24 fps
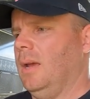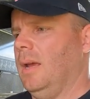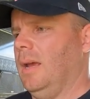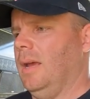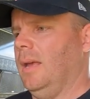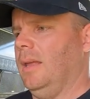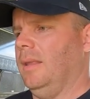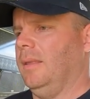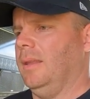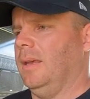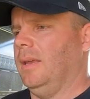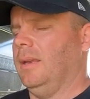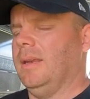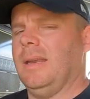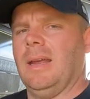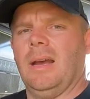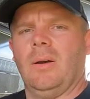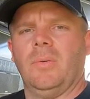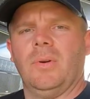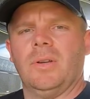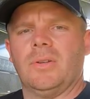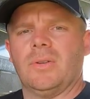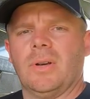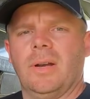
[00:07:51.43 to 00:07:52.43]
and then
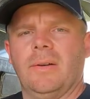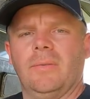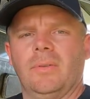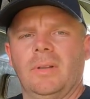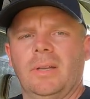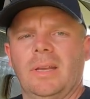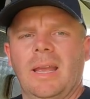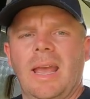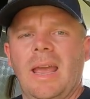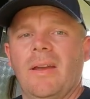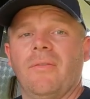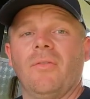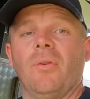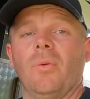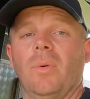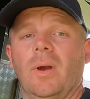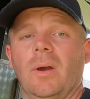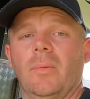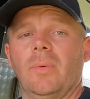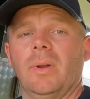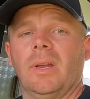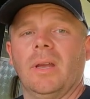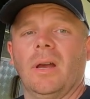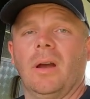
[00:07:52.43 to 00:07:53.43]
now we're traveling
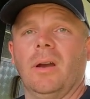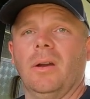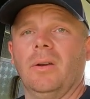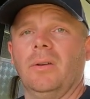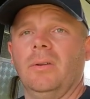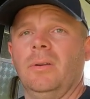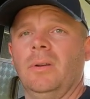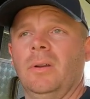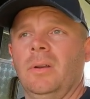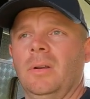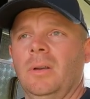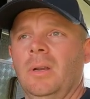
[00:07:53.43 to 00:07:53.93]
everywhere we go,